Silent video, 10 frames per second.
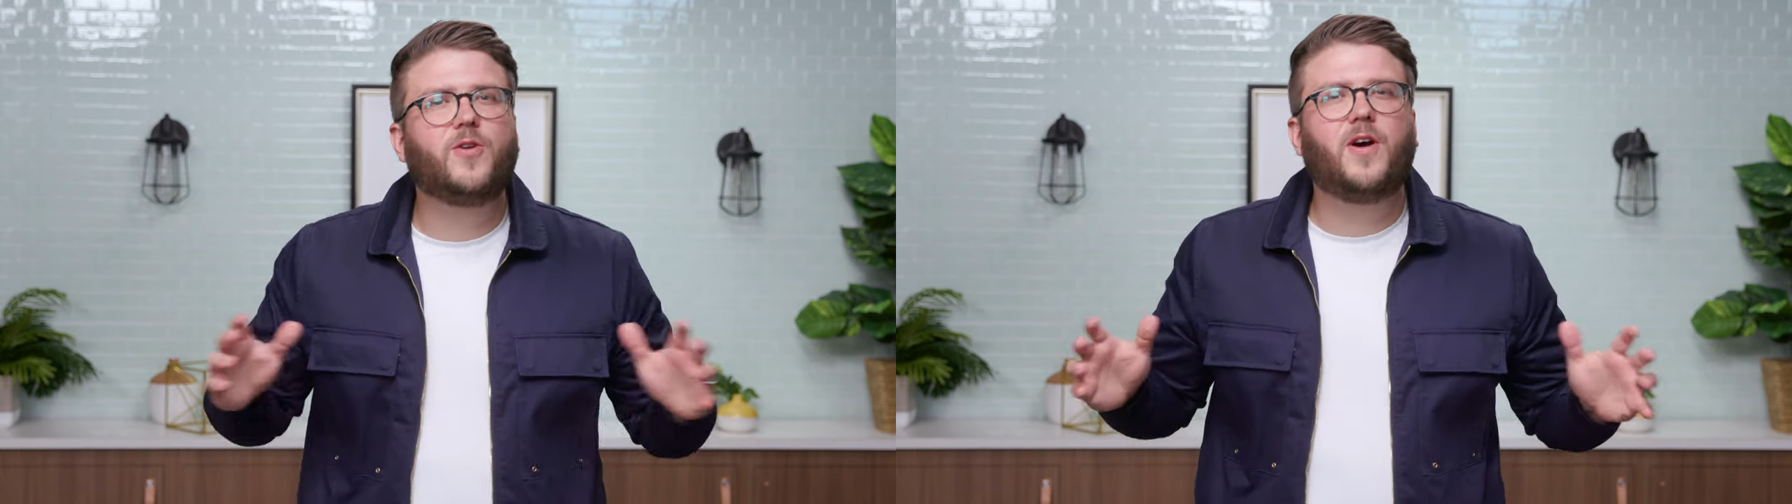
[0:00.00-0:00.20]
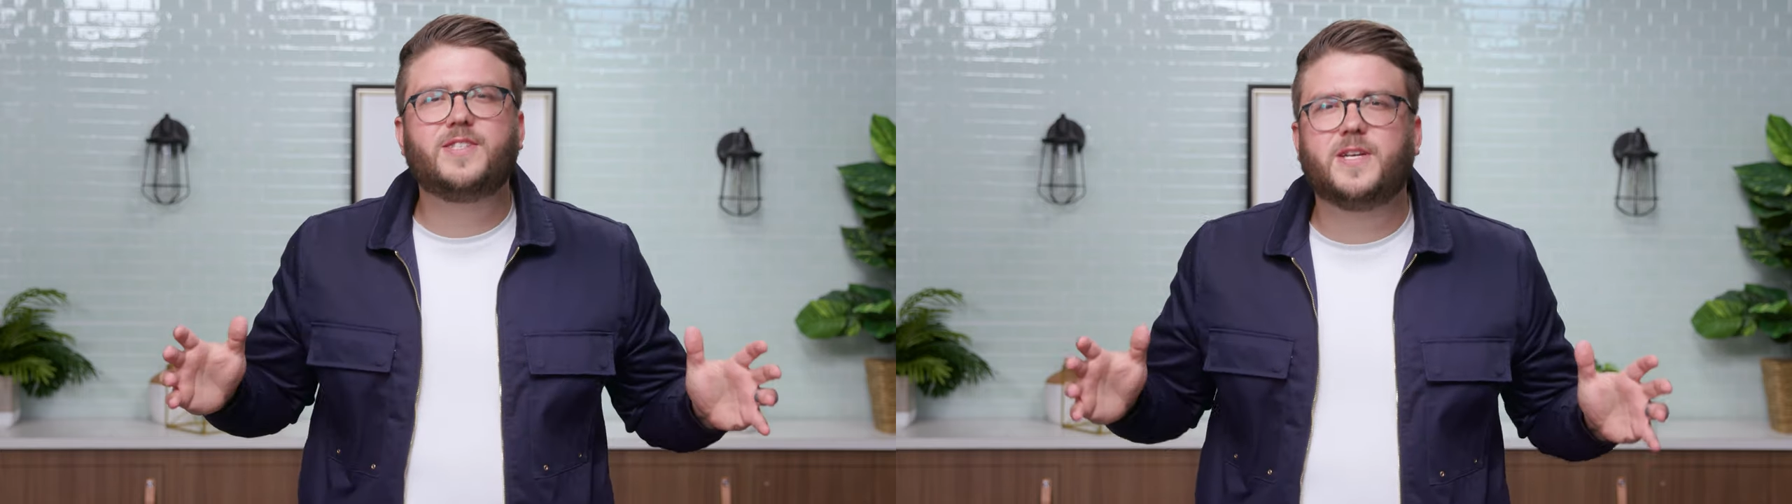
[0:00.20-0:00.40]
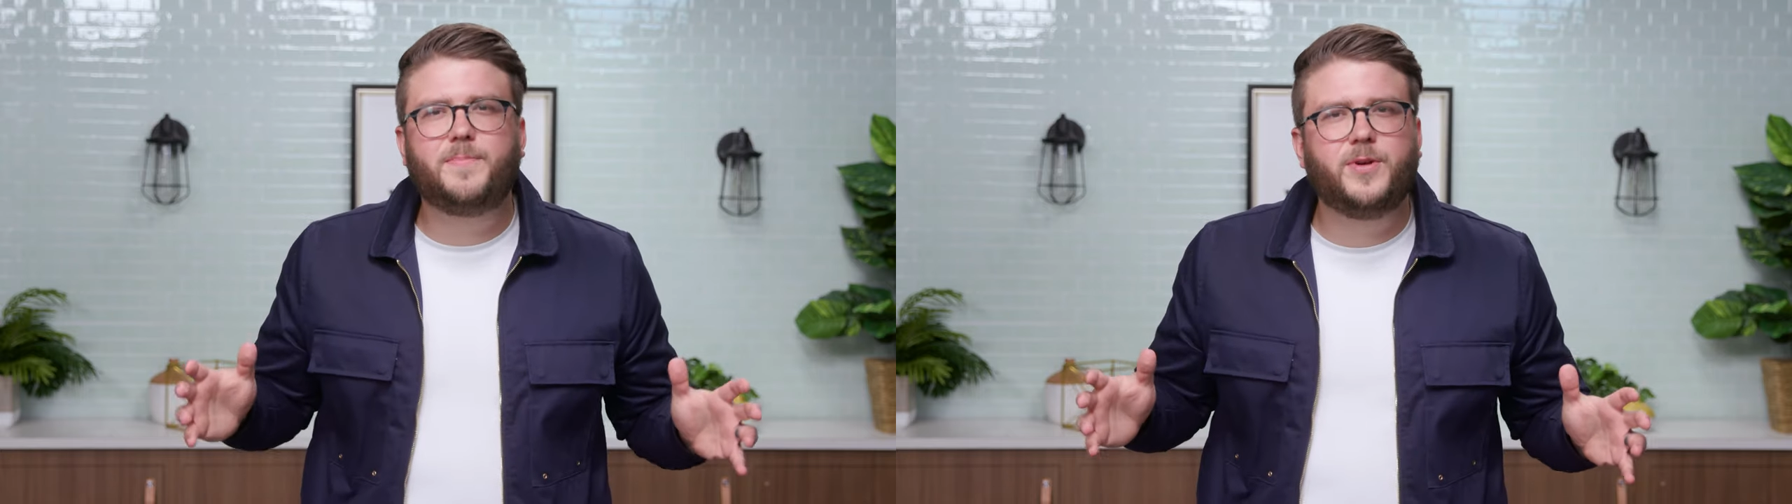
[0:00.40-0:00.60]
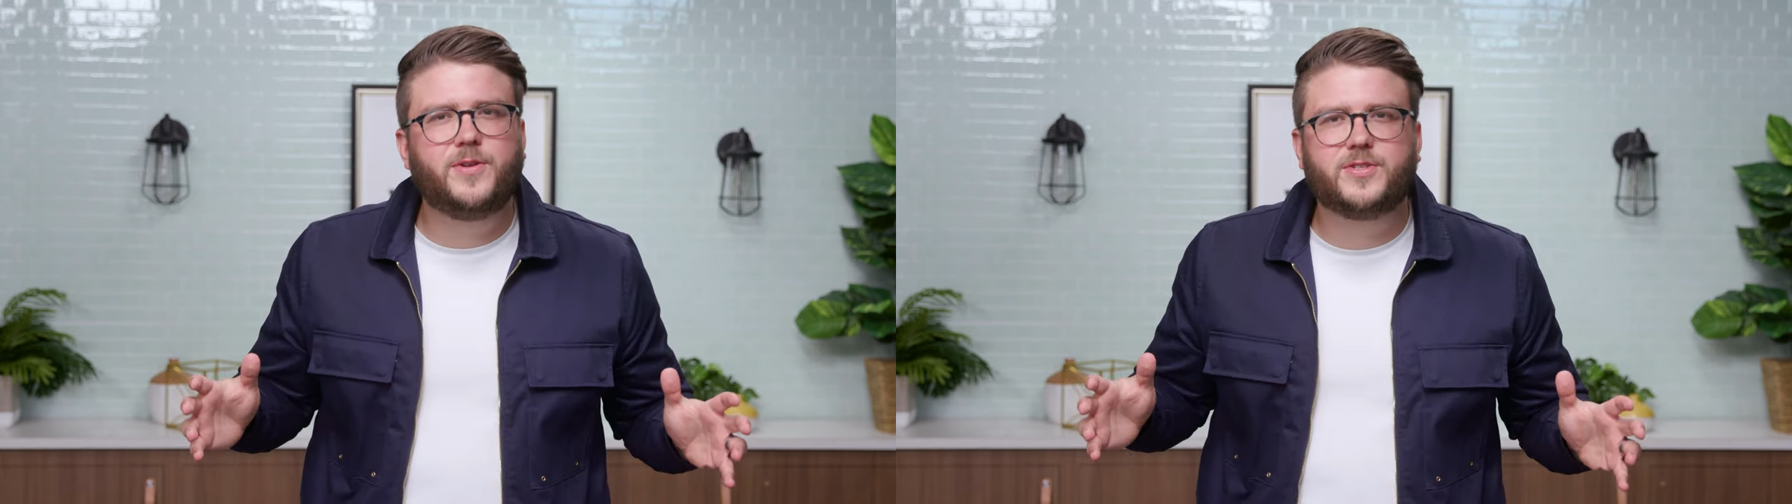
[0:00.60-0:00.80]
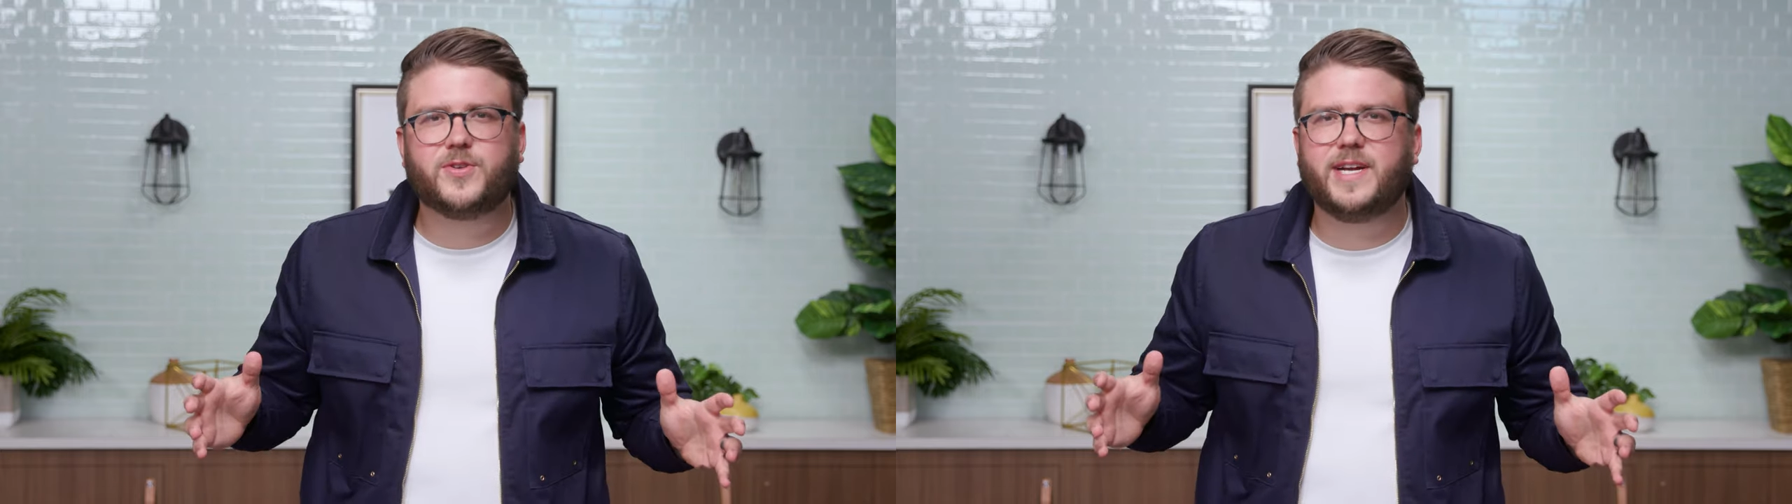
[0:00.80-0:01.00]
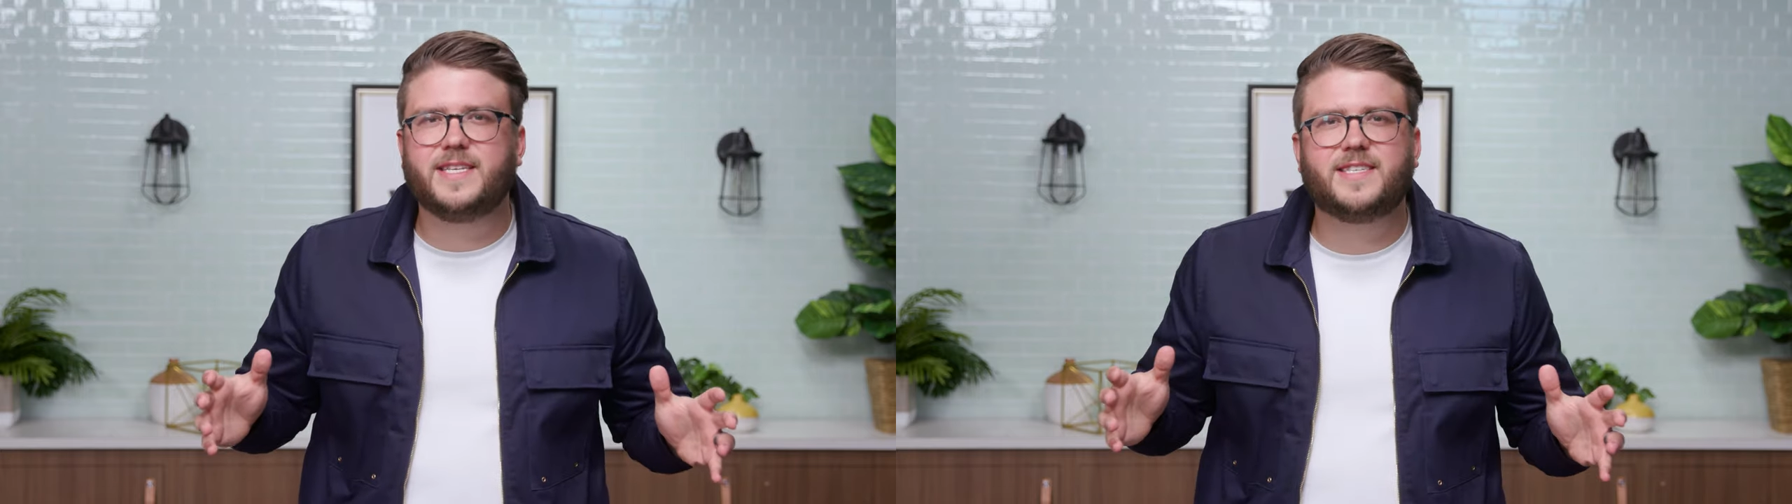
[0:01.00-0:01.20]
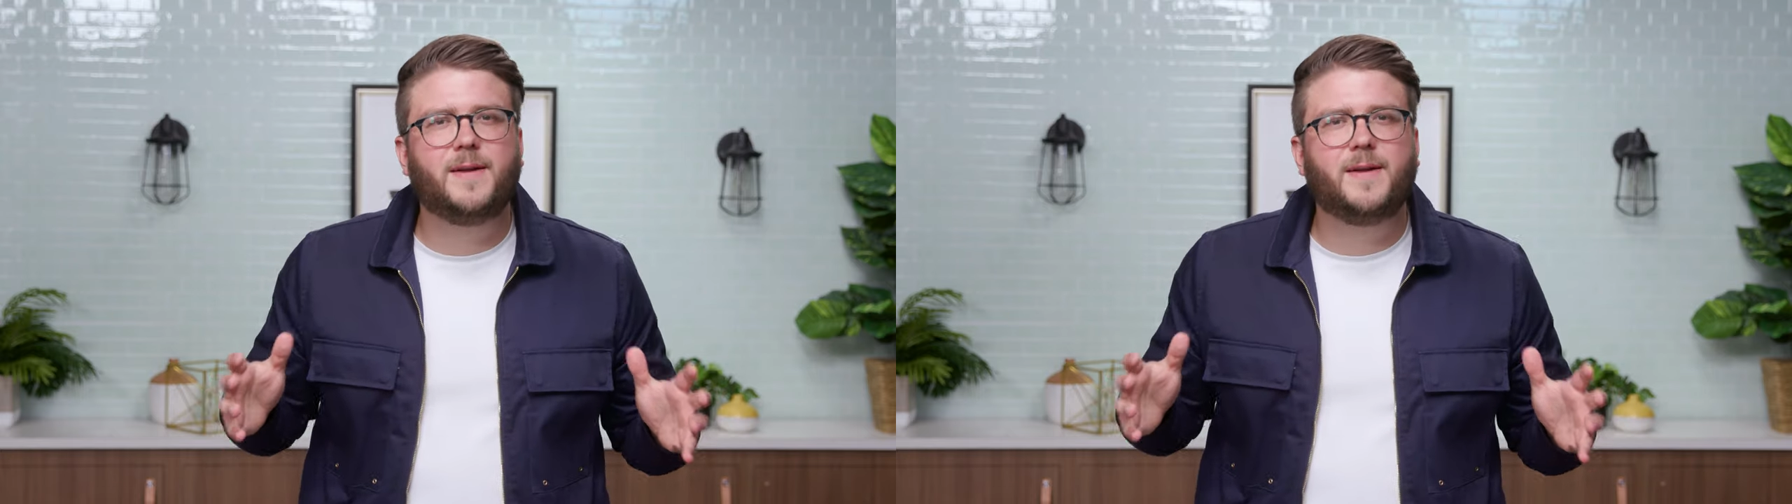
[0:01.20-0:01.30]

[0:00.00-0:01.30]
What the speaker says: across computer screens